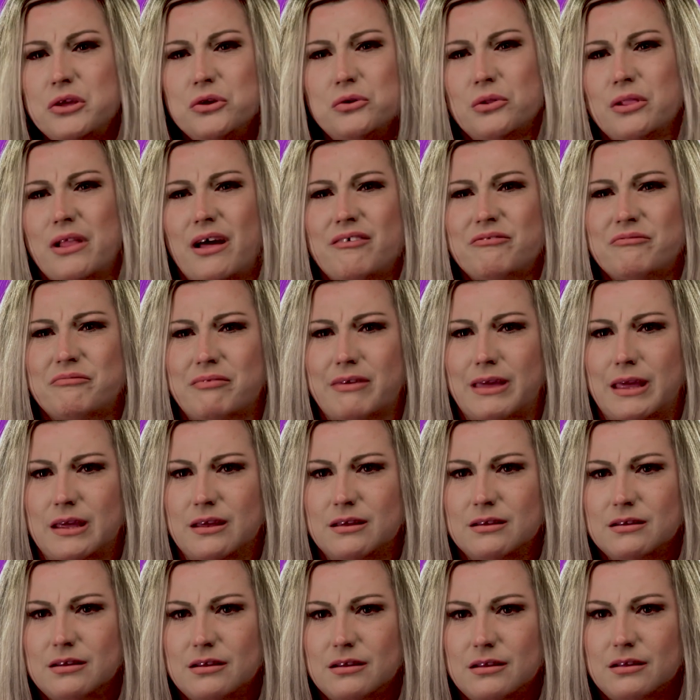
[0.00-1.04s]
you love me?
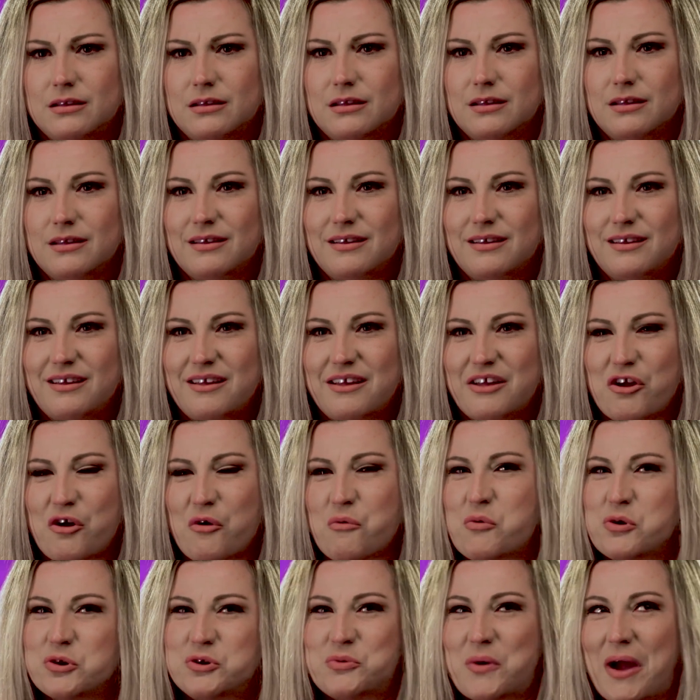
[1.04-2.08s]

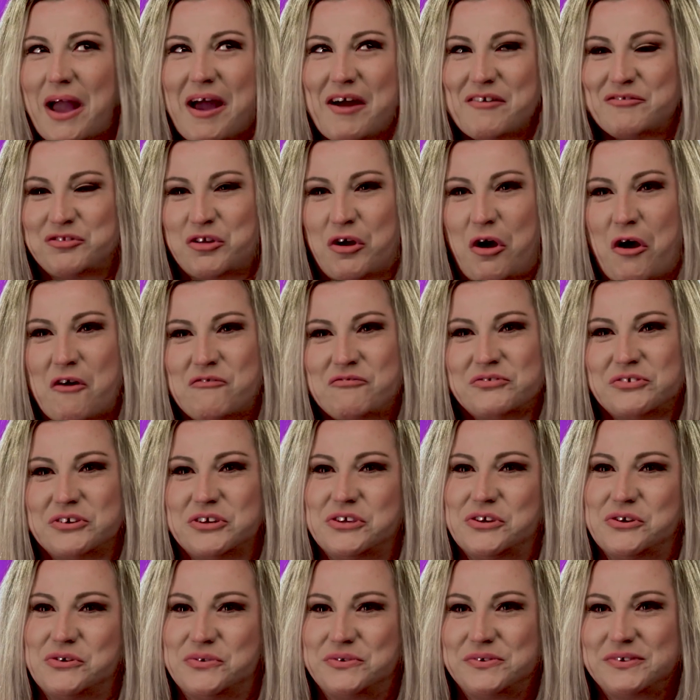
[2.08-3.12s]
What do I have to offer
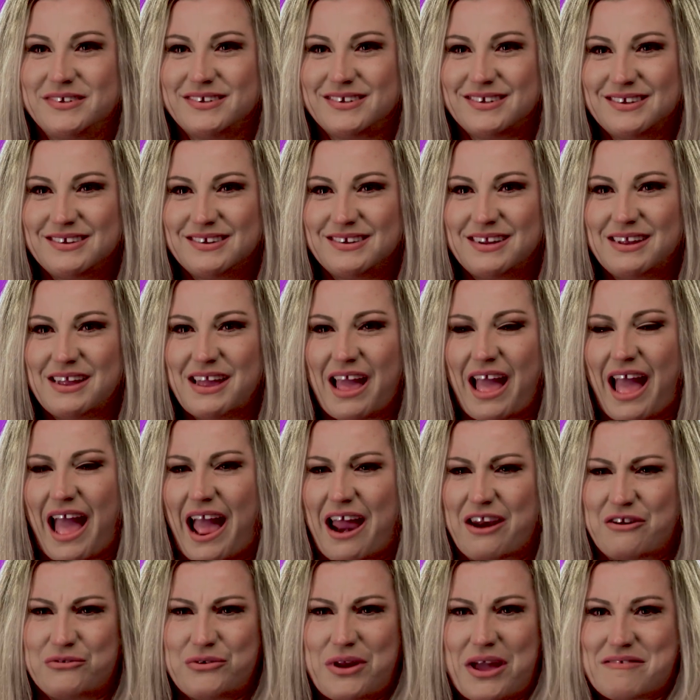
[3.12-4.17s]
you?
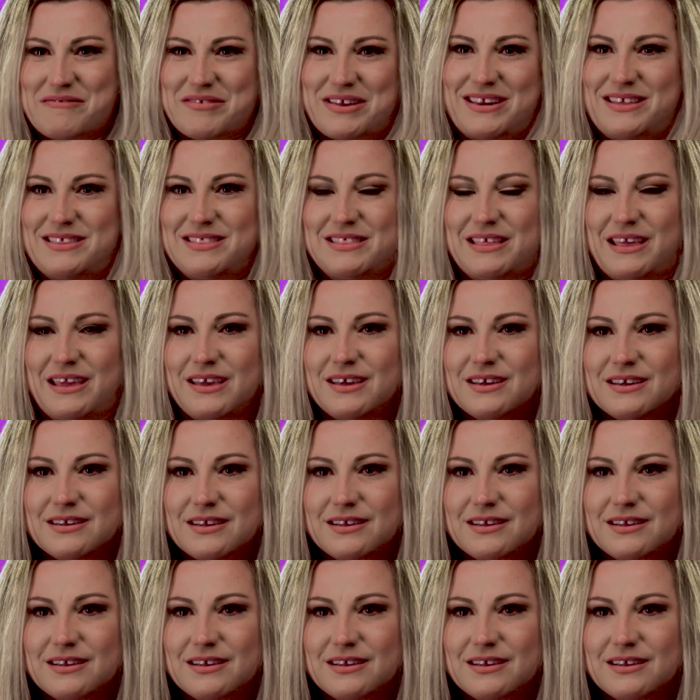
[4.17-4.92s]
I don't have anything.